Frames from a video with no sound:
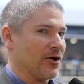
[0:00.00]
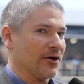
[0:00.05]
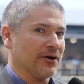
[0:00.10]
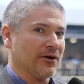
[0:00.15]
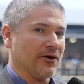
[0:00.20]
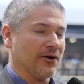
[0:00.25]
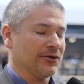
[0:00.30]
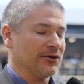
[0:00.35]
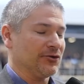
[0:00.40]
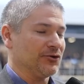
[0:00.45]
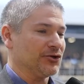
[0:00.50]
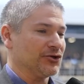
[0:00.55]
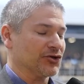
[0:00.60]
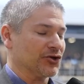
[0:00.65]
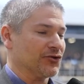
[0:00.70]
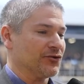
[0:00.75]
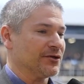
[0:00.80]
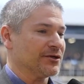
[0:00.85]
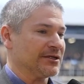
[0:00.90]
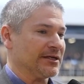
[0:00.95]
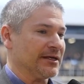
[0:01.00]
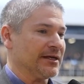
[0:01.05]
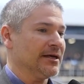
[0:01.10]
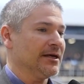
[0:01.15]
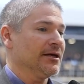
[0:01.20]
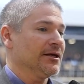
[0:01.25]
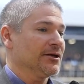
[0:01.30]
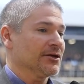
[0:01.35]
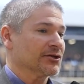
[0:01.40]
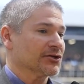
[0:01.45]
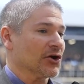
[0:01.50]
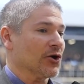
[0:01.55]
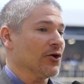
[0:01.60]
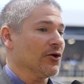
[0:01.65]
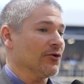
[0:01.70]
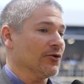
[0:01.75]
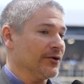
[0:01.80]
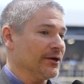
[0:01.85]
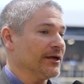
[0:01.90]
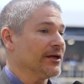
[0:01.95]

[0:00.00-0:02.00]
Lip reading: on your jersey? So,